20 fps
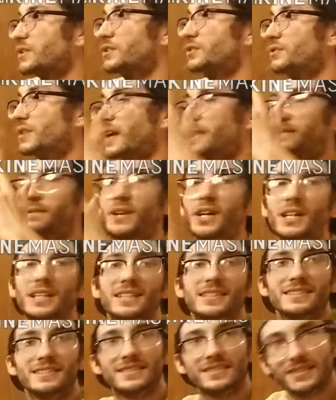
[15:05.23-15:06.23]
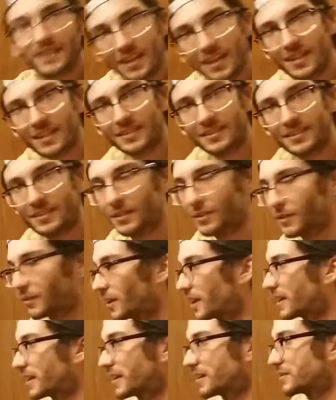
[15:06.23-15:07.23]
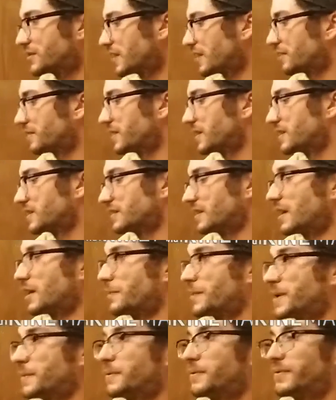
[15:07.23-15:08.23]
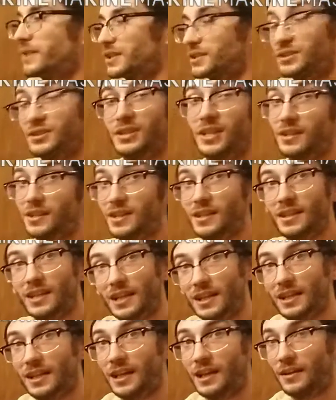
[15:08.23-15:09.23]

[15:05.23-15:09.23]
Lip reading: Dude, that fucking sucks though. I gotta try to figure this out. Maybe if I shut the thing